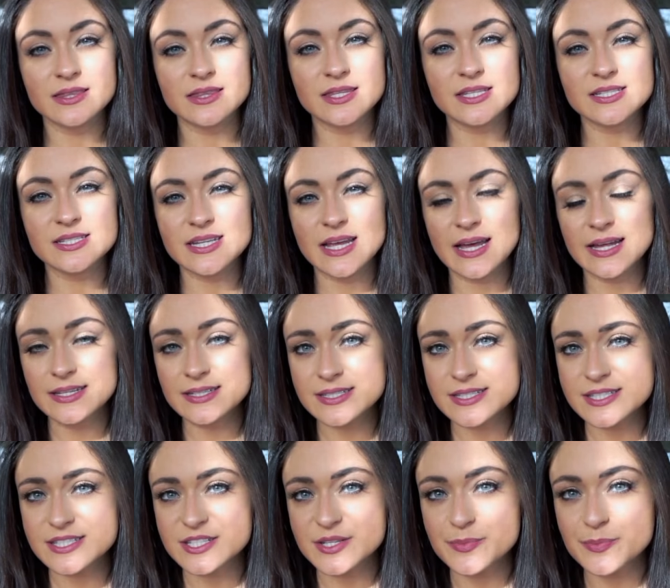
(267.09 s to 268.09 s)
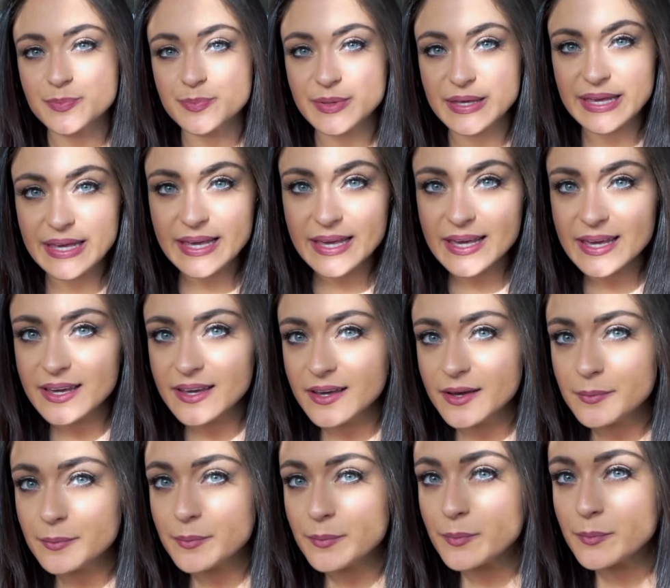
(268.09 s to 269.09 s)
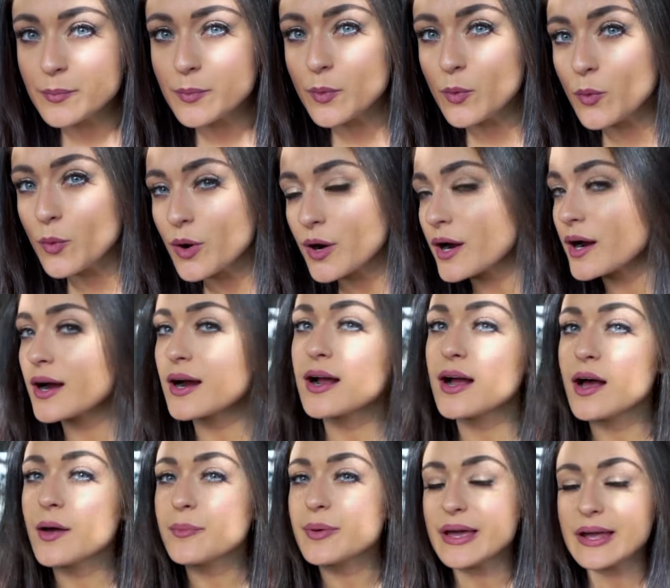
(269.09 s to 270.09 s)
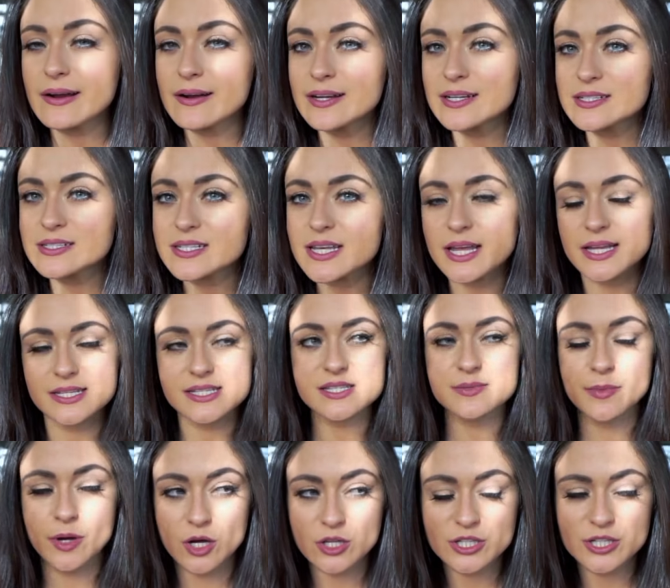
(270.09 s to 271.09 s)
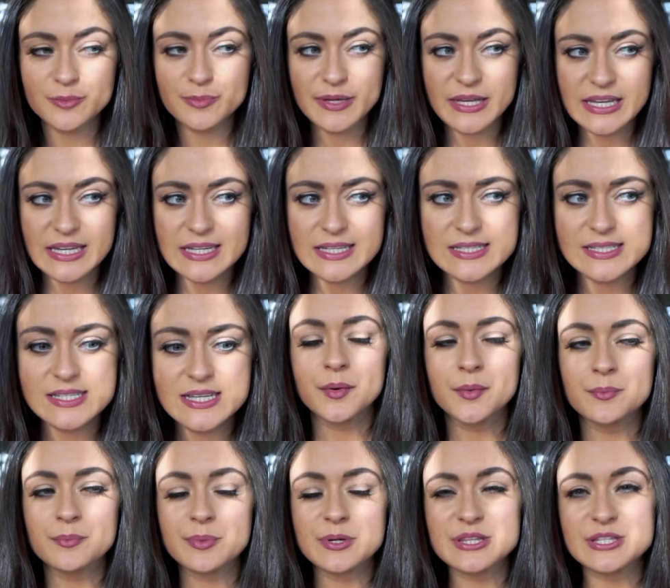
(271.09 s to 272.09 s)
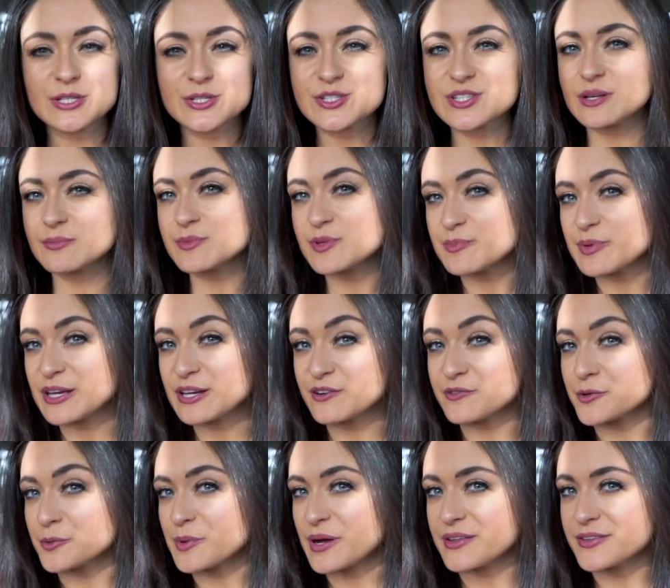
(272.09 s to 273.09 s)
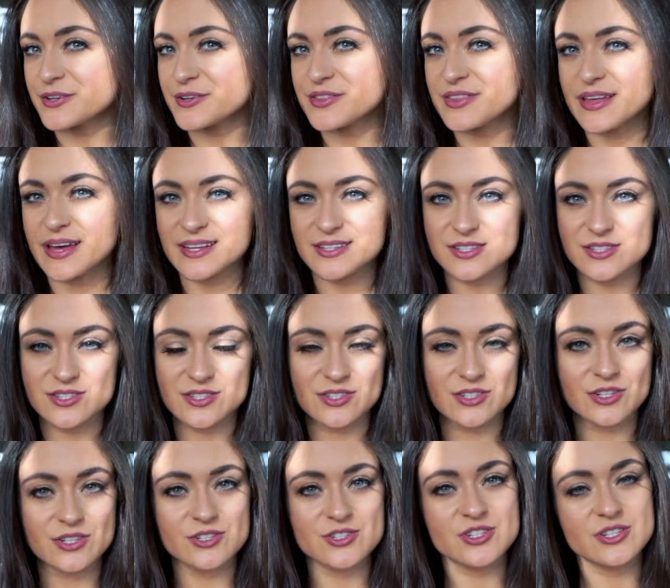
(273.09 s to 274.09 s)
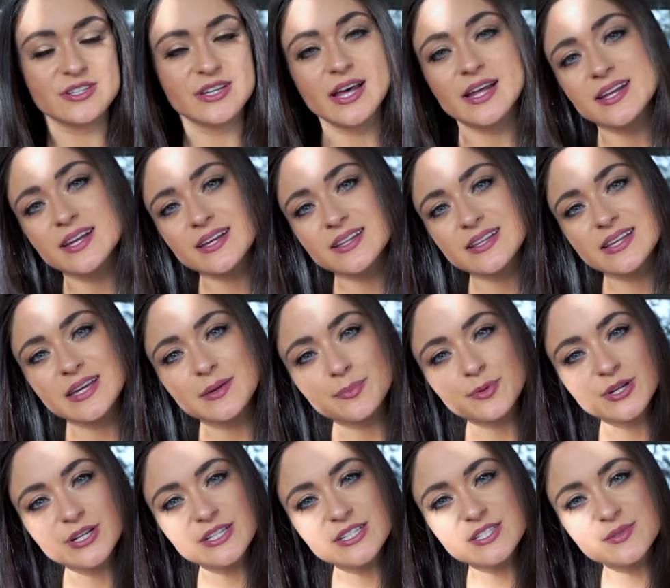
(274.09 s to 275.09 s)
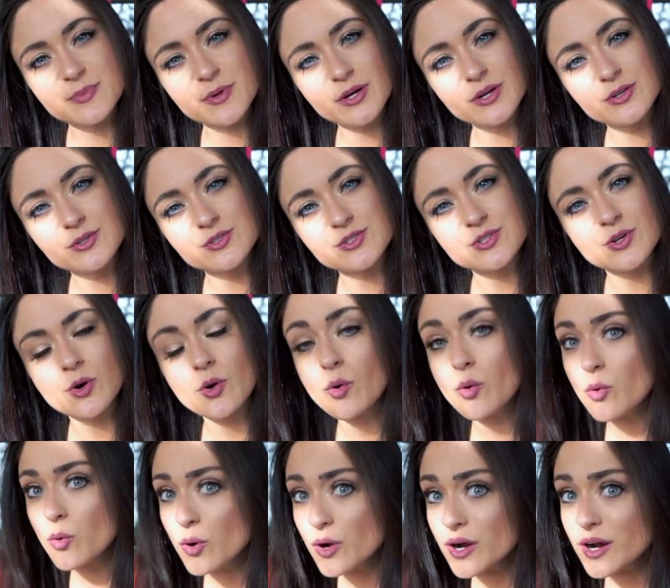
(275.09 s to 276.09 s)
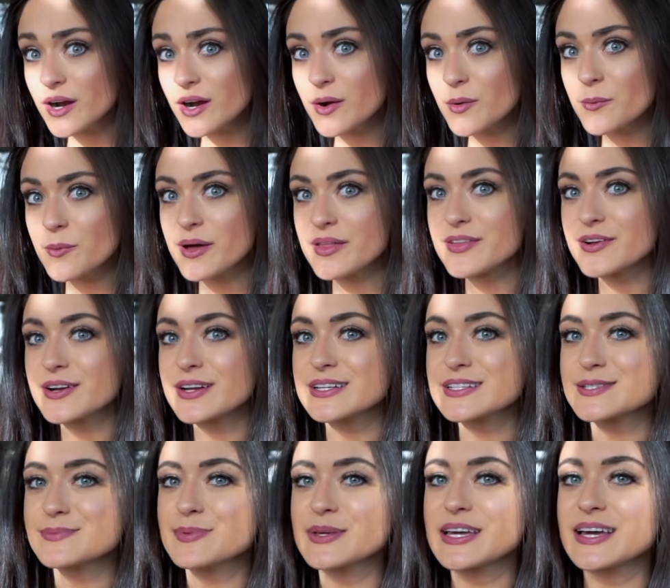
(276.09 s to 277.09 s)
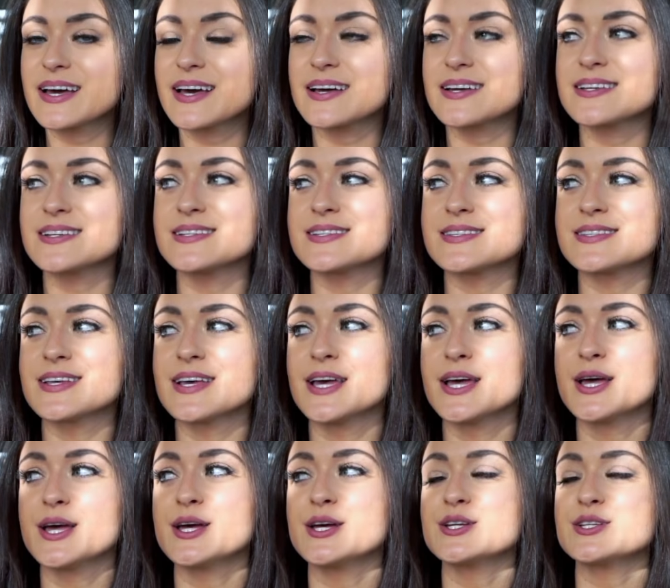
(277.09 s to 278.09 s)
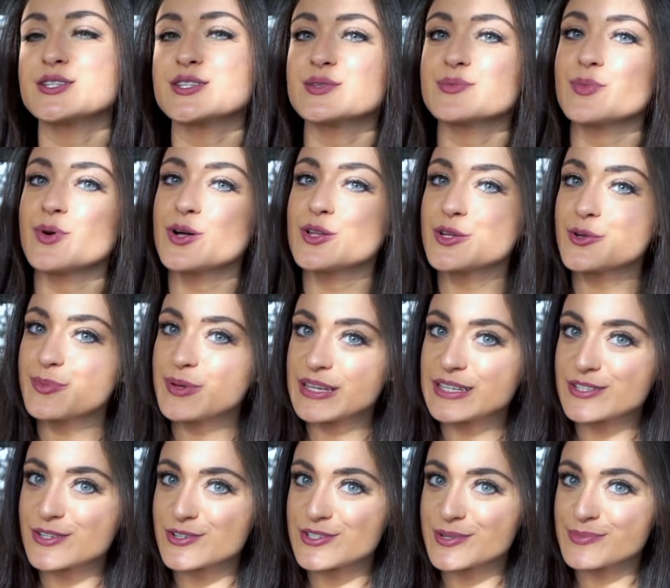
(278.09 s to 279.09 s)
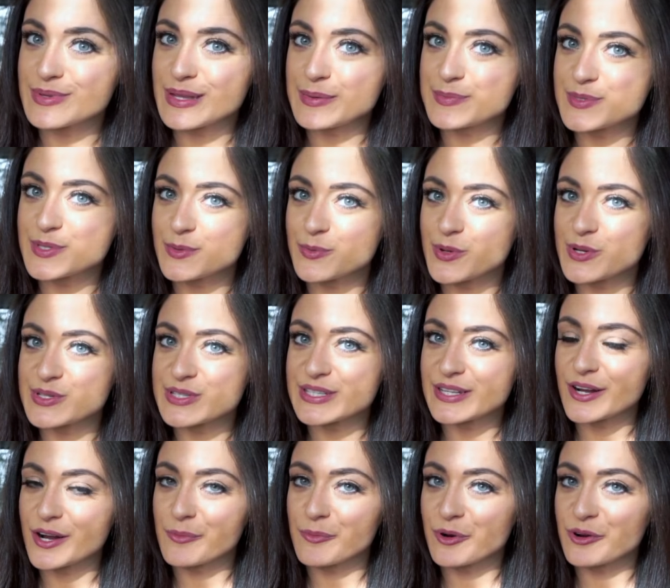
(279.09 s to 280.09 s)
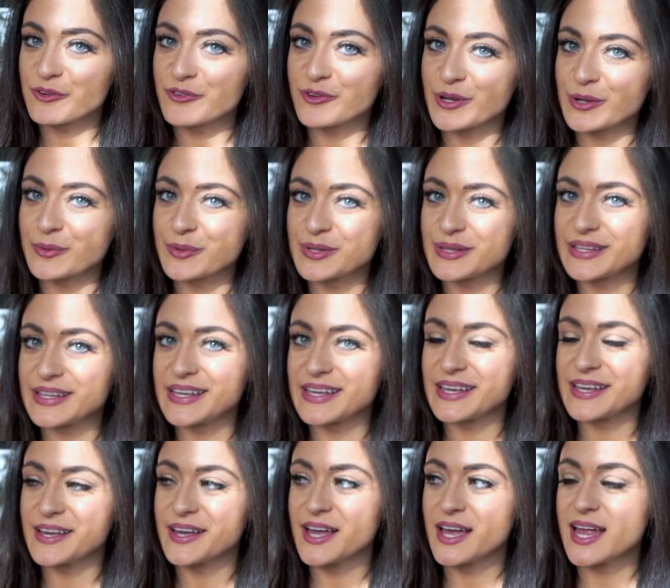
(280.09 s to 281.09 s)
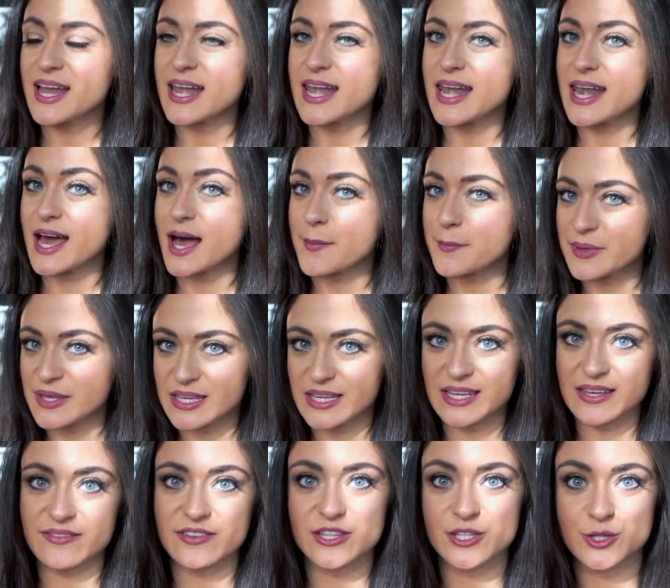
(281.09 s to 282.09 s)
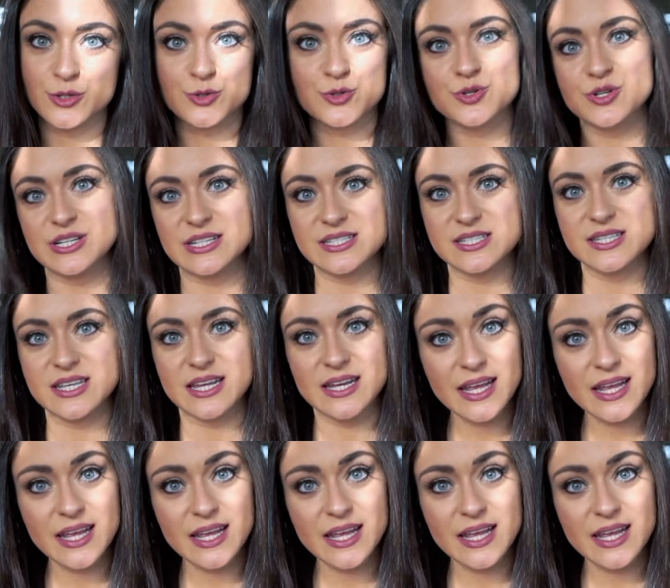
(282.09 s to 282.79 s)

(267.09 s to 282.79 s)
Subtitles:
This tends to be more apparent in smaller pigs, but there's some debate over whether that's genetically predisposed or whether it's because smaller pigs are sometimes the ones that are more frequently not being given the nutrients they